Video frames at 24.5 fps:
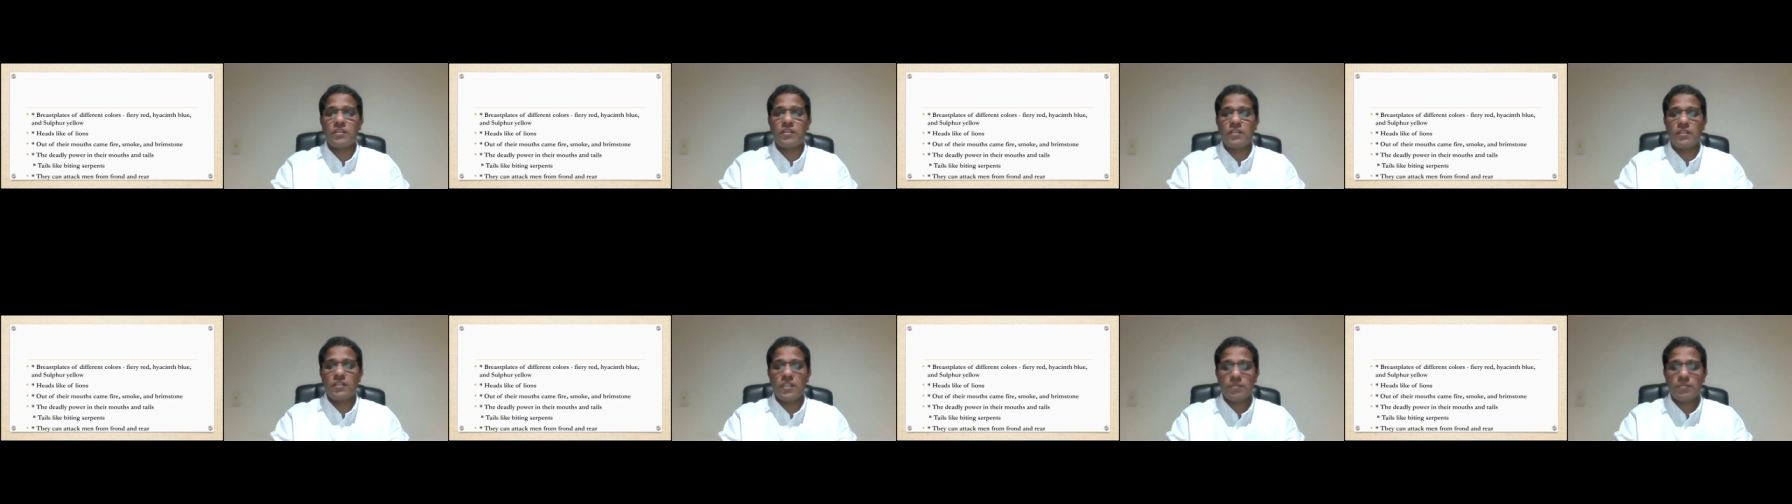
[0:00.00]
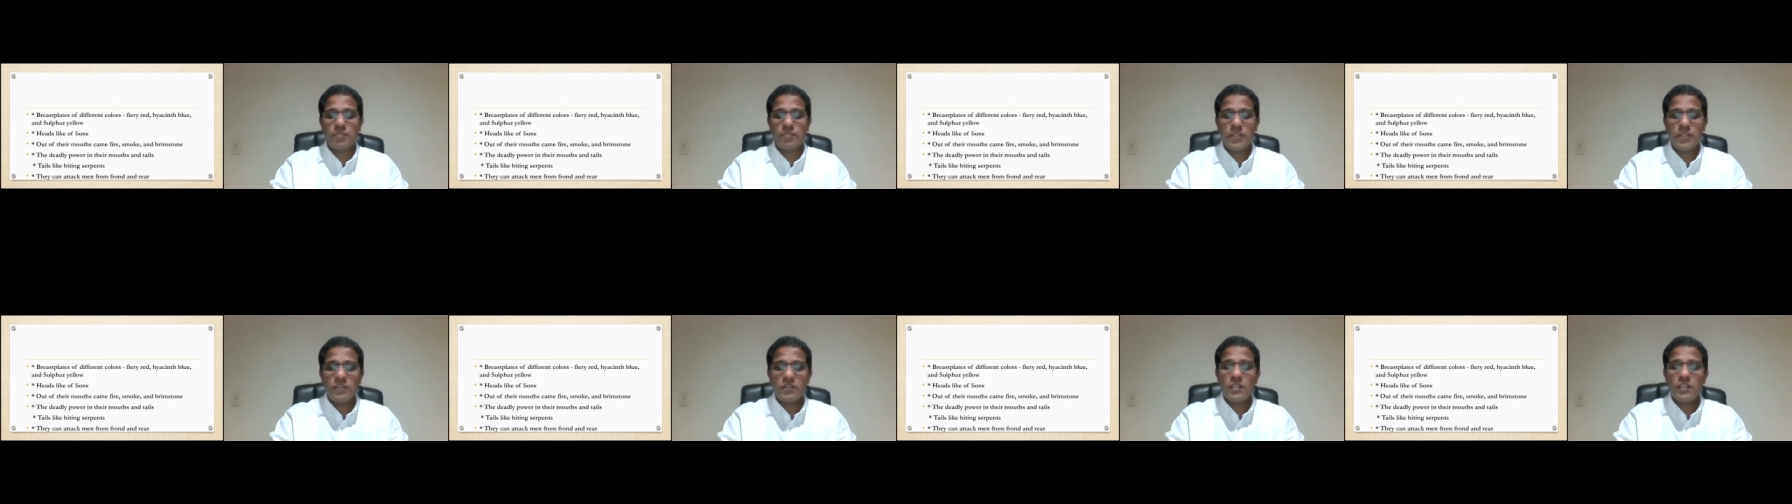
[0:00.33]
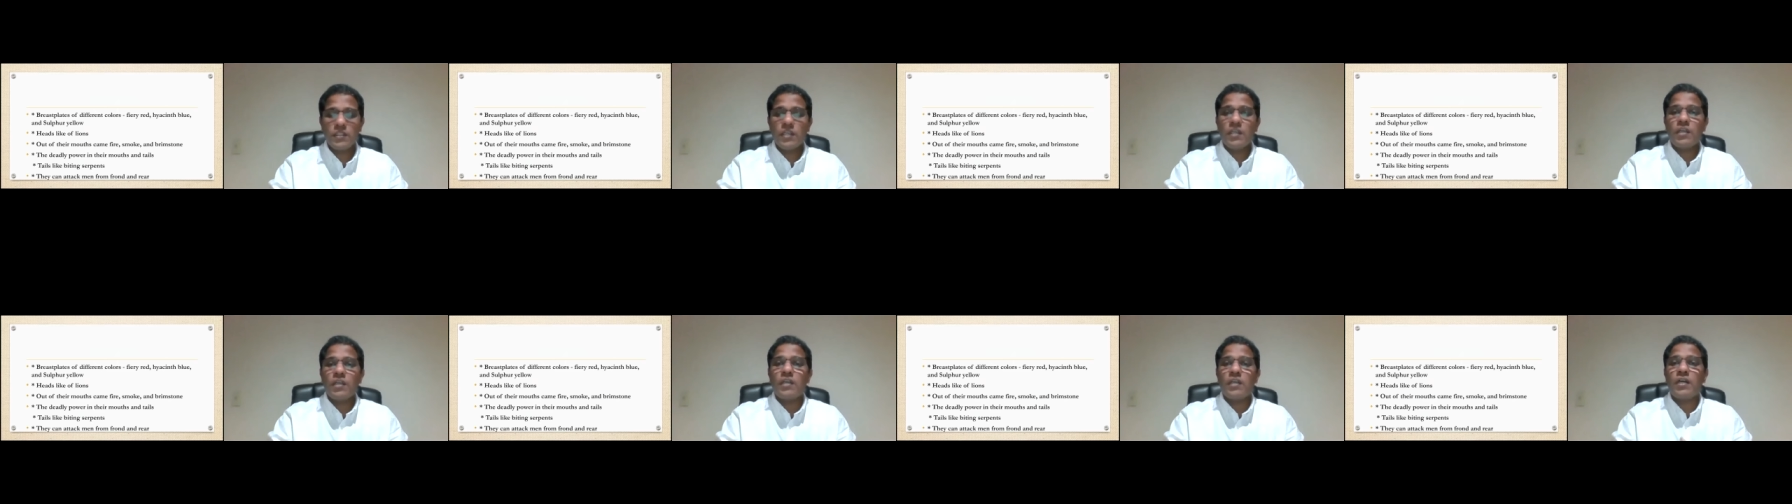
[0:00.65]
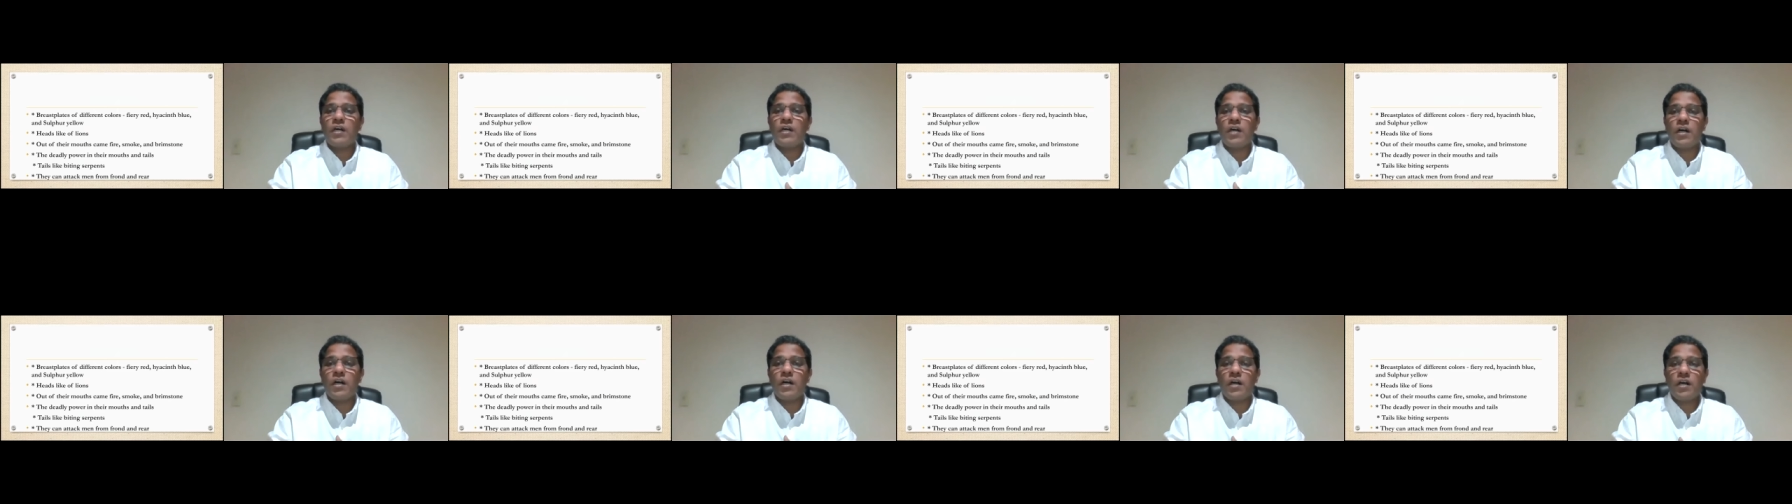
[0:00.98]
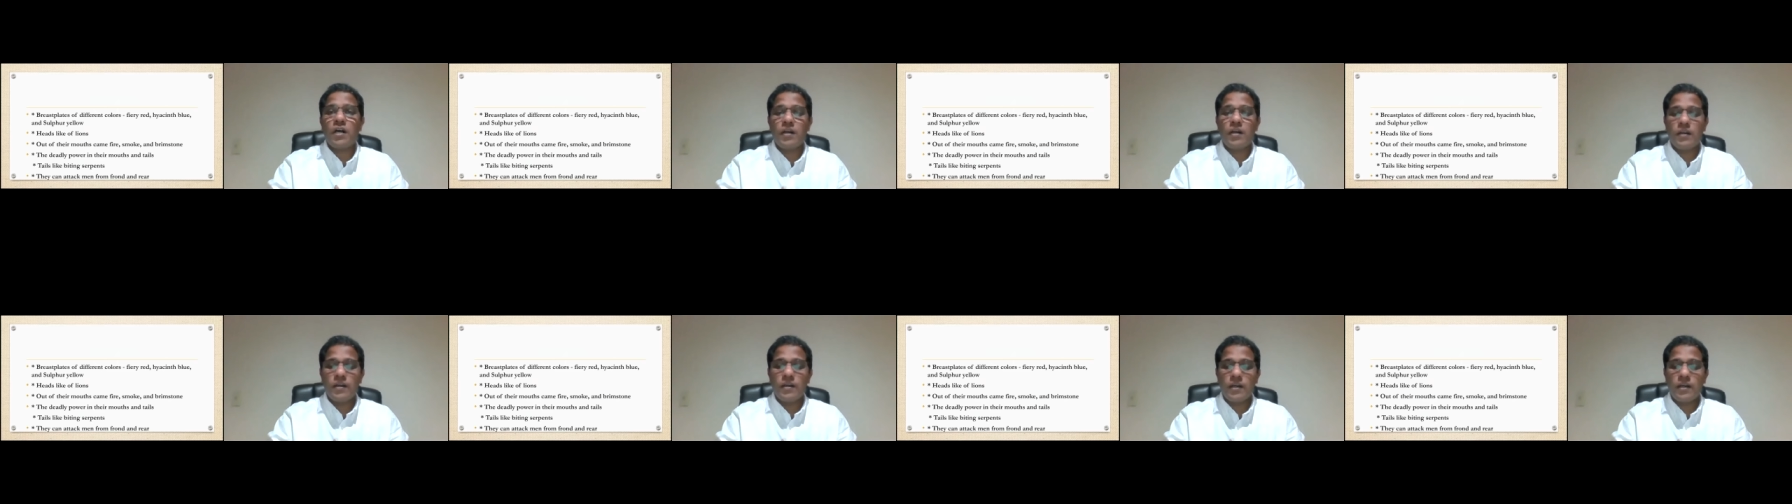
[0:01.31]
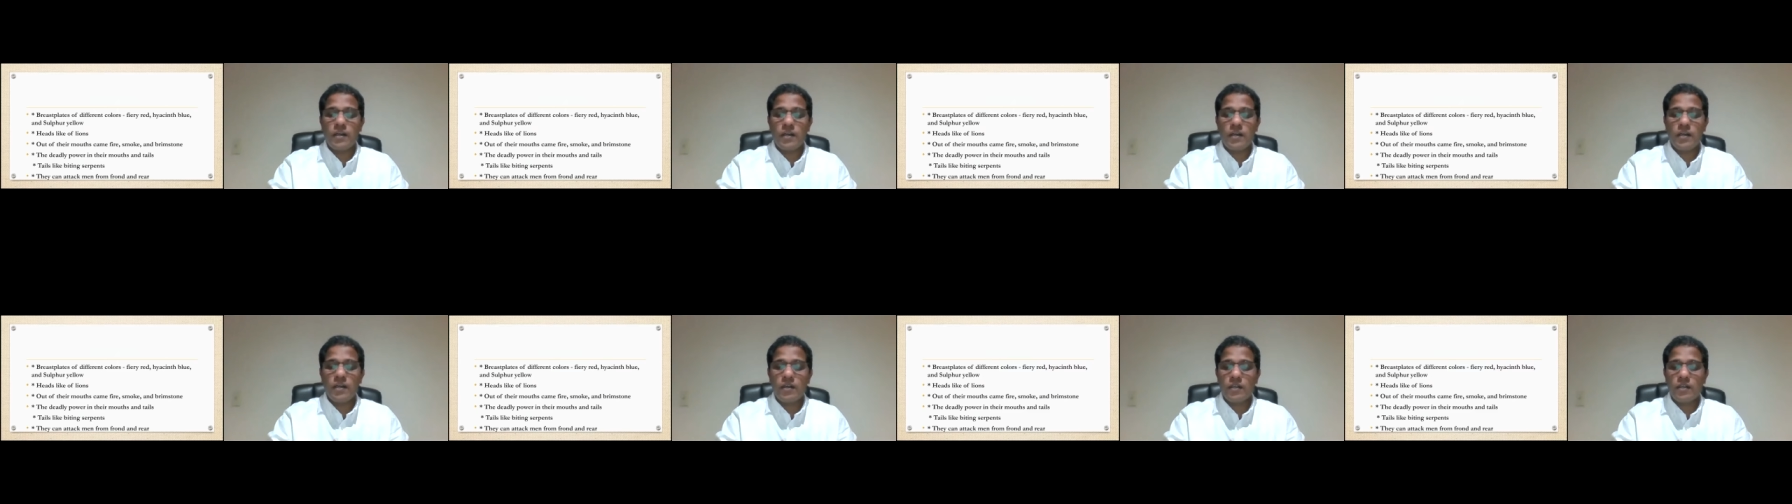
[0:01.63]
That means
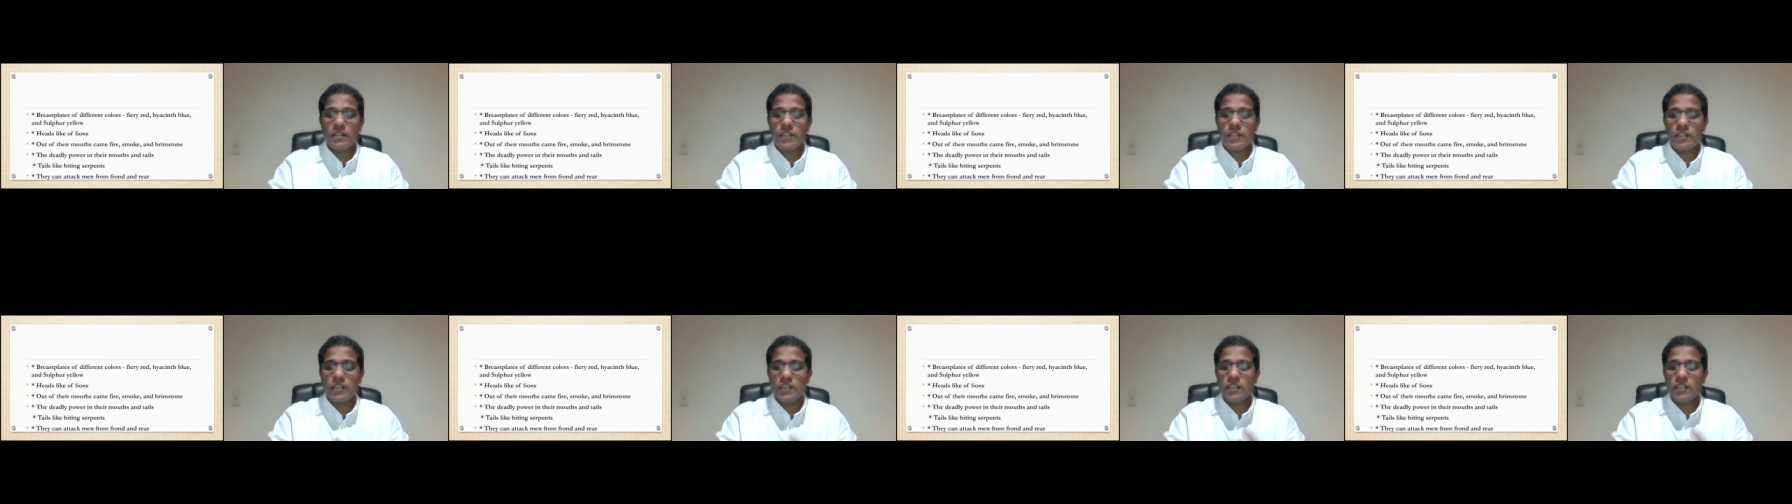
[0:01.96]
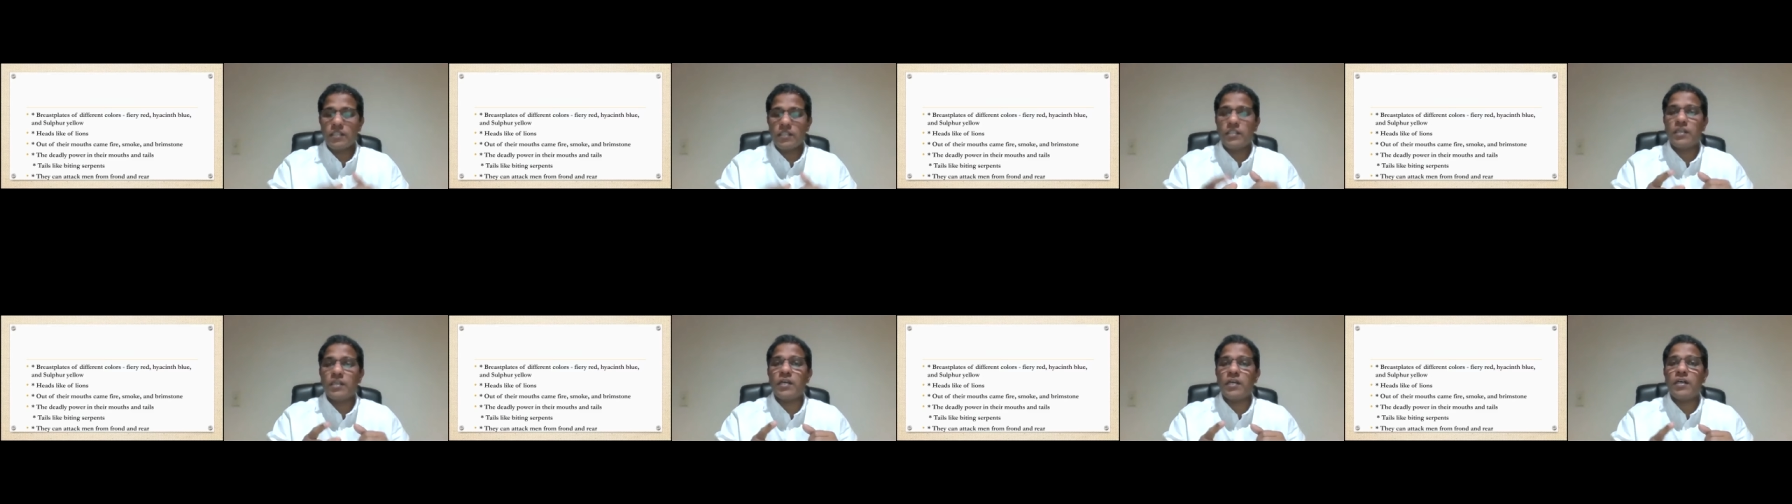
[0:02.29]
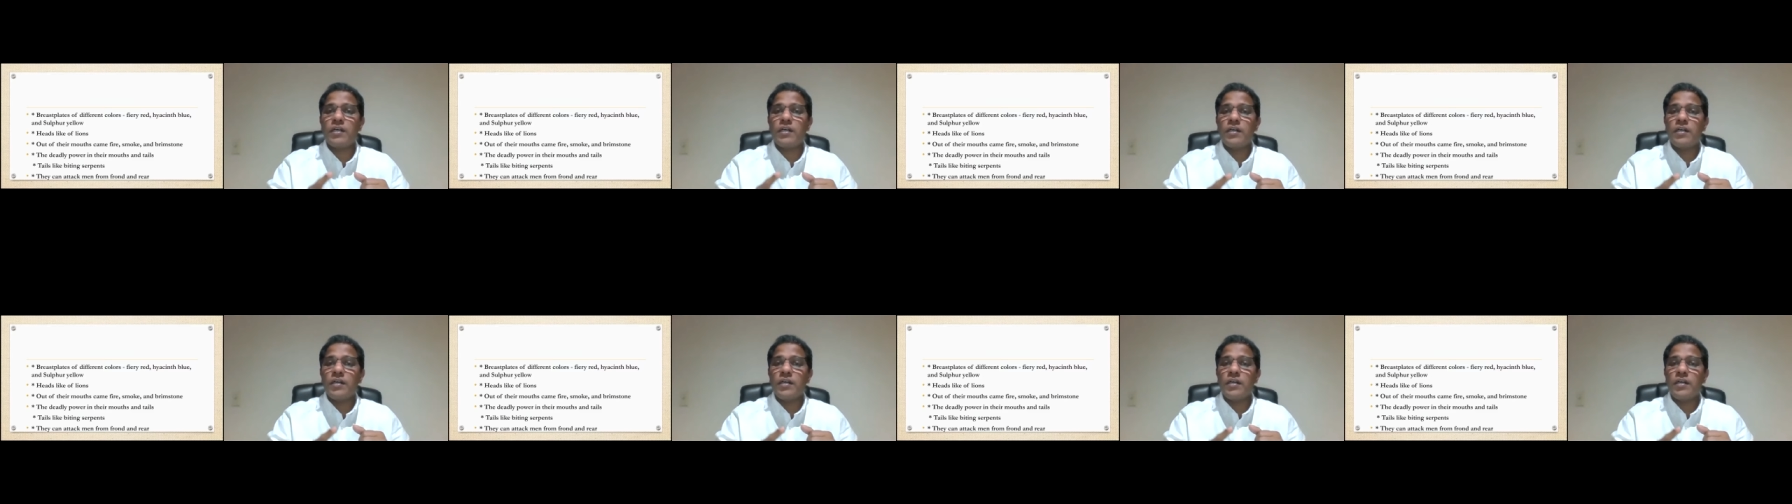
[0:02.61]
the the,